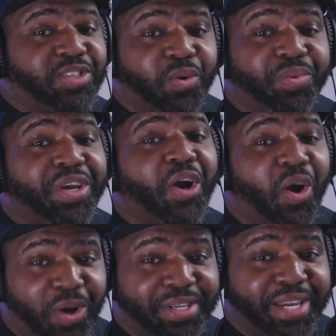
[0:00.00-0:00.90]
so we are
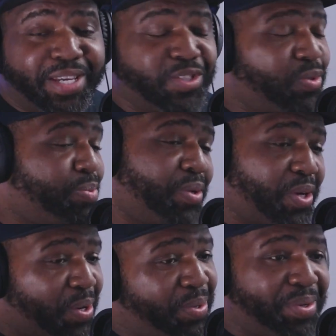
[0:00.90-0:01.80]
in Arcade
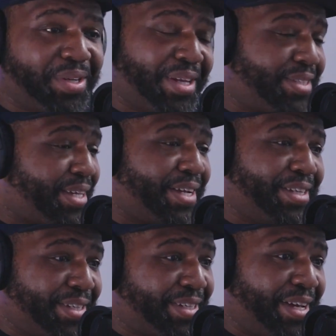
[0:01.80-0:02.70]
2.0. Let's take a
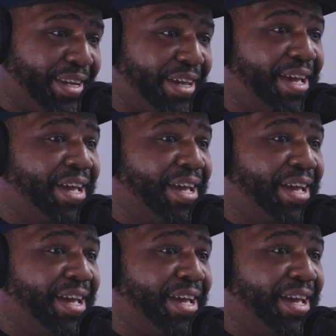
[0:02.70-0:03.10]
look at it.